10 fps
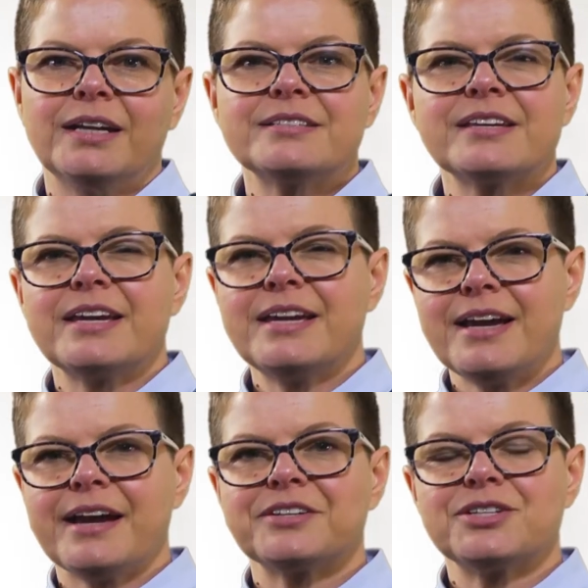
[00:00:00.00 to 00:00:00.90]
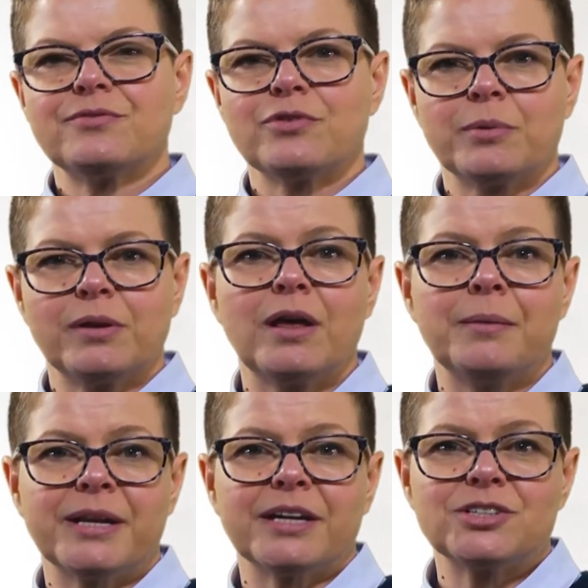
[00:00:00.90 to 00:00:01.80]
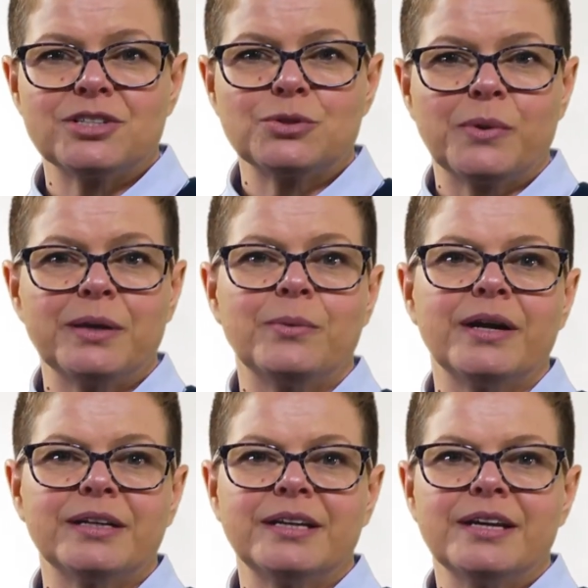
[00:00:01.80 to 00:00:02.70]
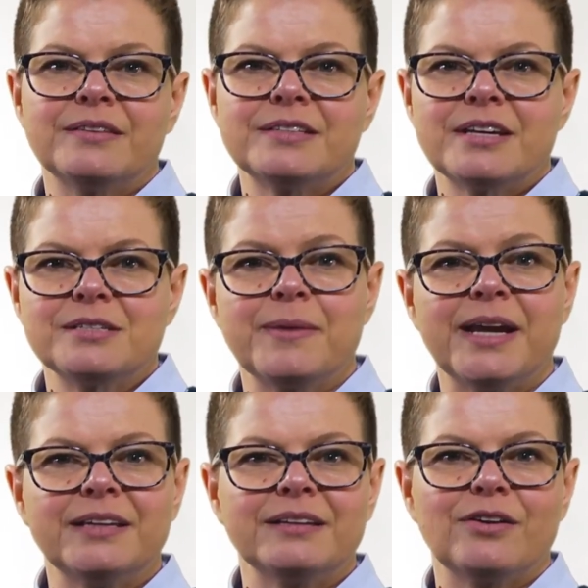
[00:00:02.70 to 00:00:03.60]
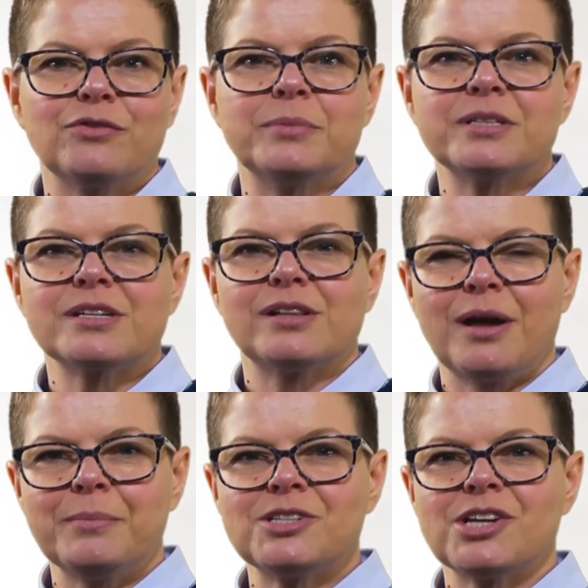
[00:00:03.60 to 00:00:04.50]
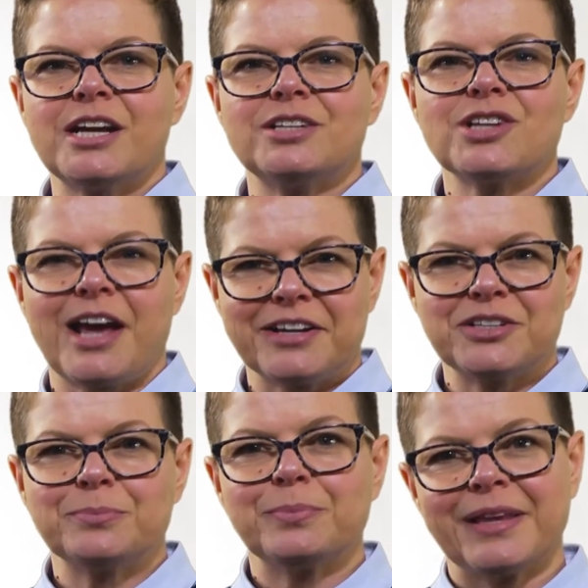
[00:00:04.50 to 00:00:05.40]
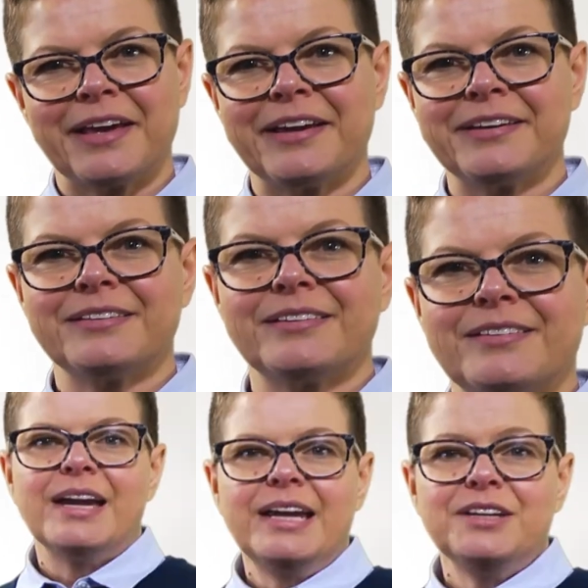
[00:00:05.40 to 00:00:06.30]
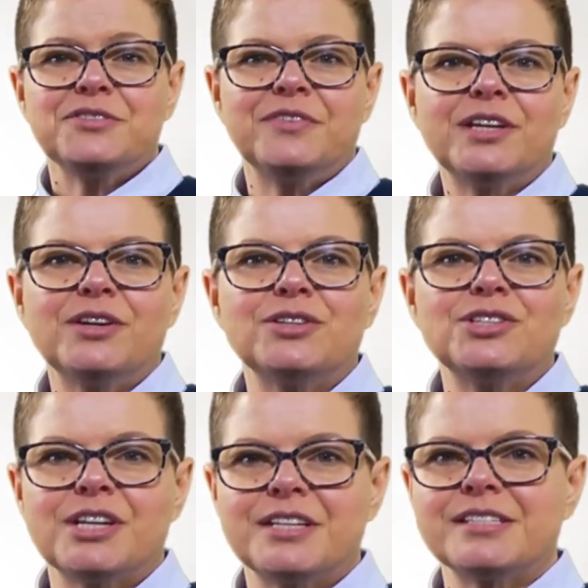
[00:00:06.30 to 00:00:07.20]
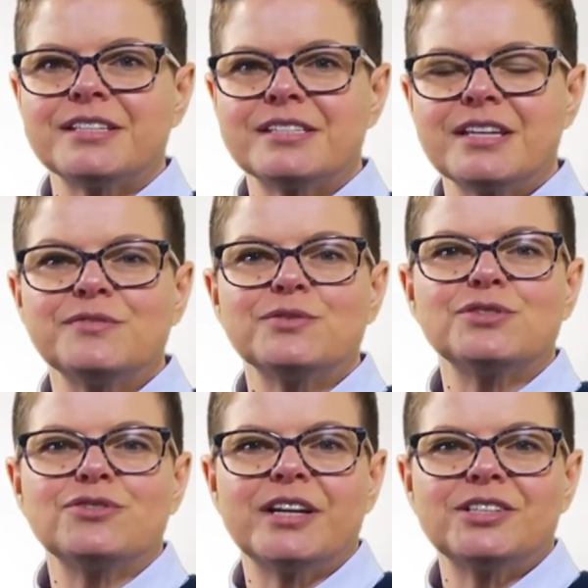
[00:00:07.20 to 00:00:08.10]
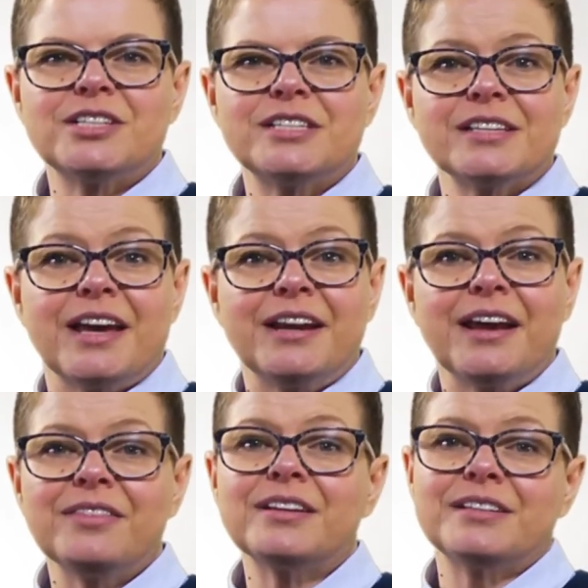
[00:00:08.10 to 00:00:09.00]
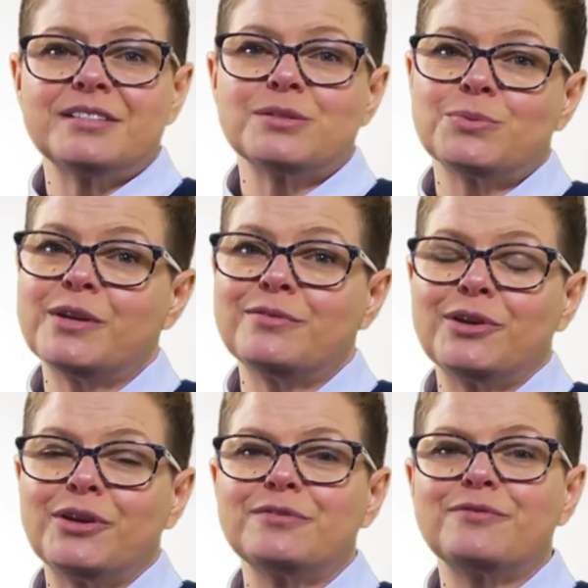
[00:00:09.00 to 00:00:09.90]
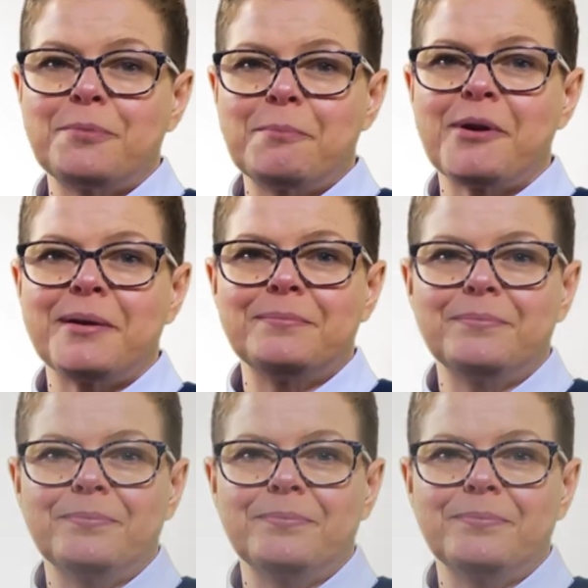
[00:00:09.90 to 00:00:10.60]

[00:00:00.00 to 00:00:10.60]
is a key action from Climate Action 21, the Tasmanian Government's Climate Change Action Plan. Each video shares successful strategies and other lessons we've learnt from BREP.